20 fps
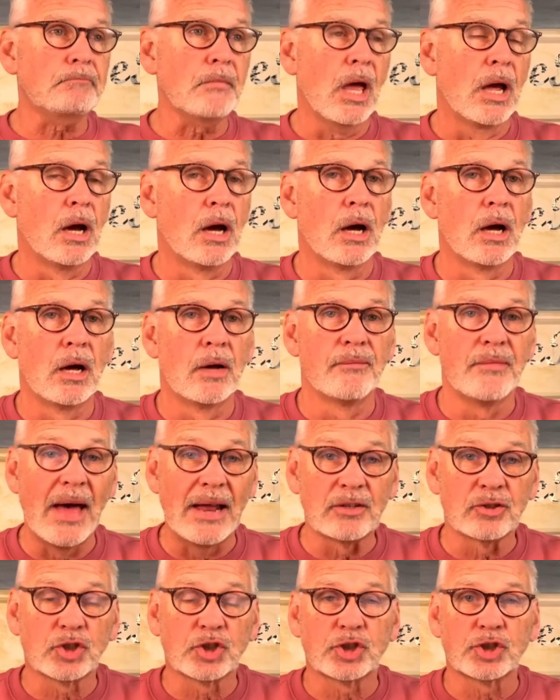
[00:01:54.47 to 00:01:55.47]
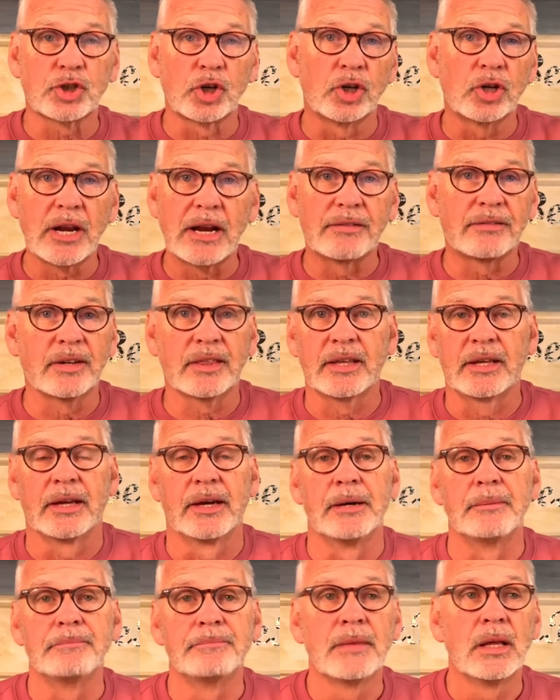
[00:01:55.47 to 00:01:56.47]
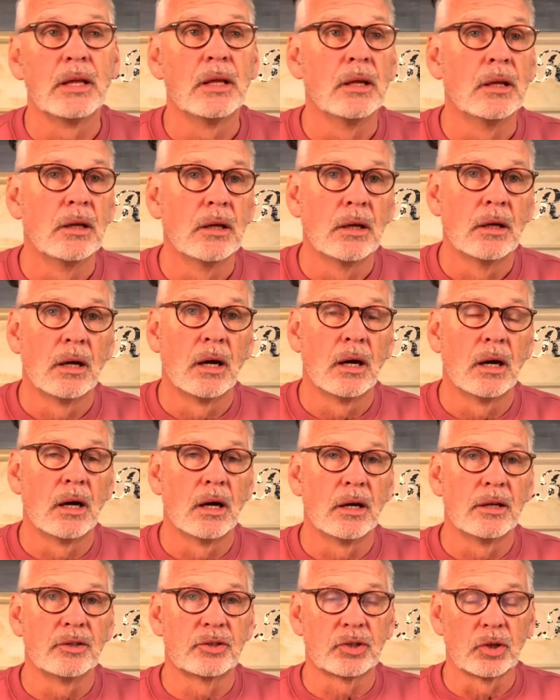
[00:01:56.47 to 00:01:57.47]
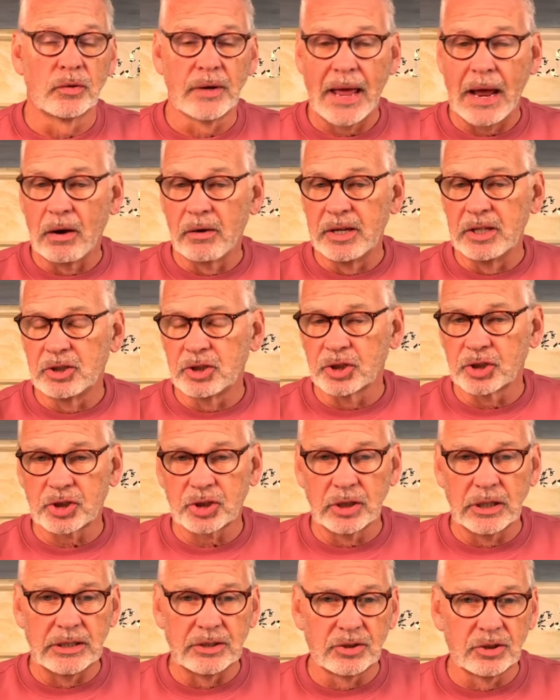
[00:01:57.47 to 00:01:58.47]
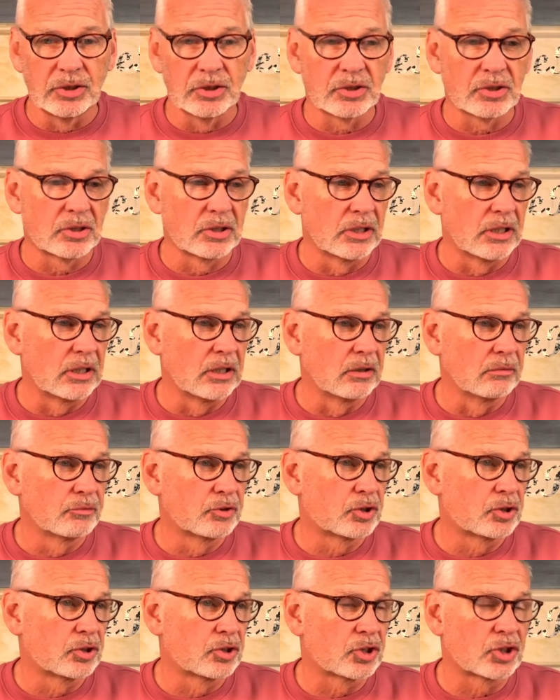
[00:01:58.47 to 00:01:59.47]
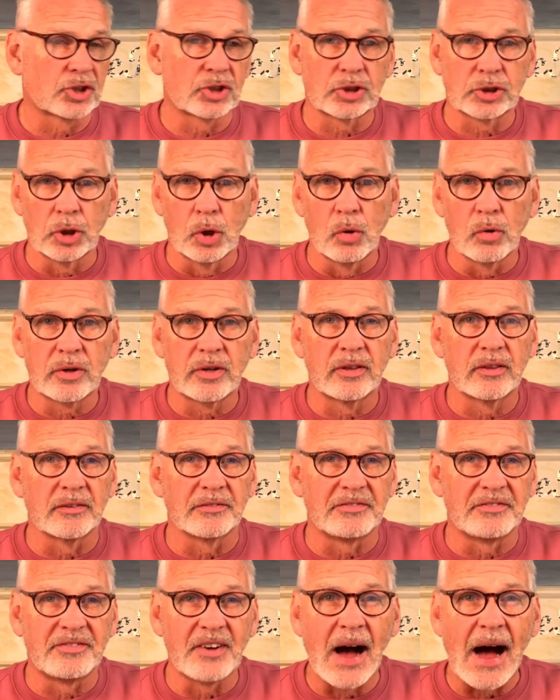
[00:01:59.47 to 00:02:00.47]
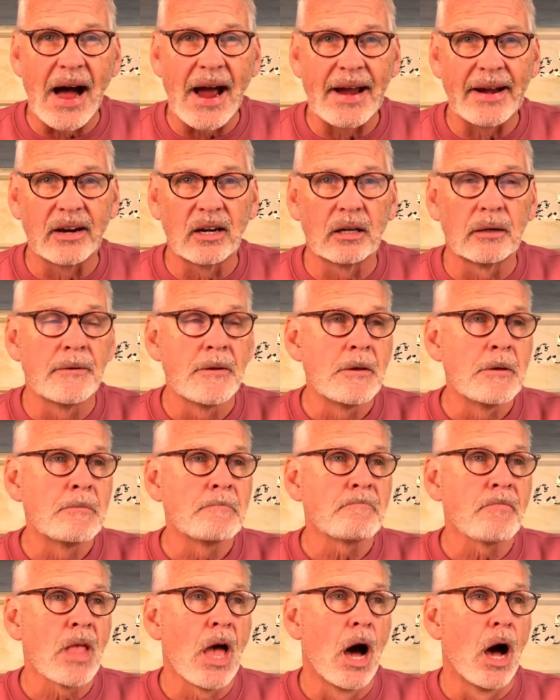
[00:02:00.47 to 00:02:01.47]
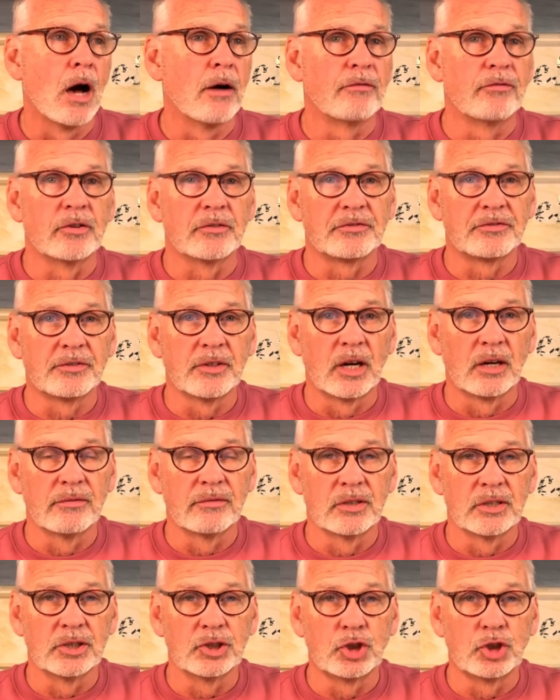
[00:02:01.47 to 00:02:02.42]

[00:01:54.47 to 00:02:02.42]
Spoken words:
That stirred everything up. And so now it just stoked the fire of the